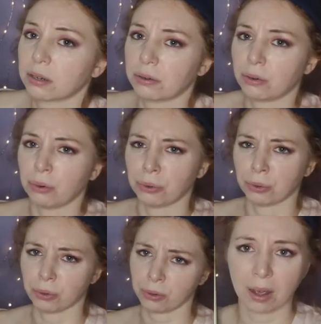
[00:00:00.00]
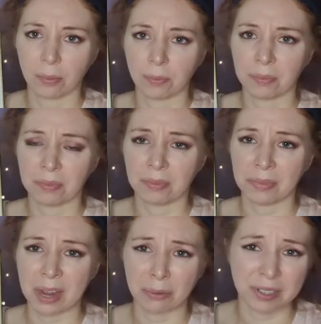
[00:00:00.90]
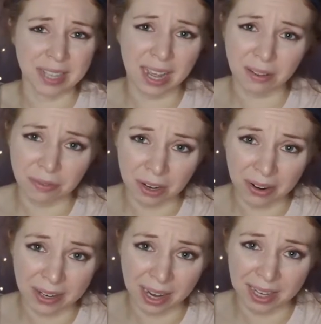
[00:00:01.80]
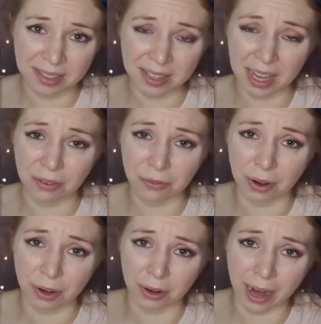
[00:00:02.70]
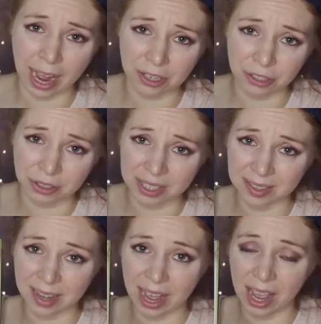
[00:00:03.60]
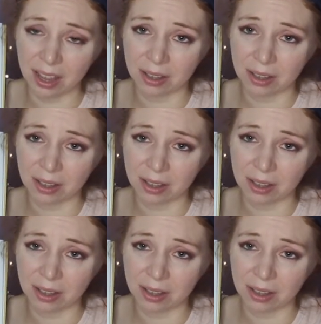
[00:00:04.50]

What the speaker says: Oh, now was that a very nice thing for Hector to say?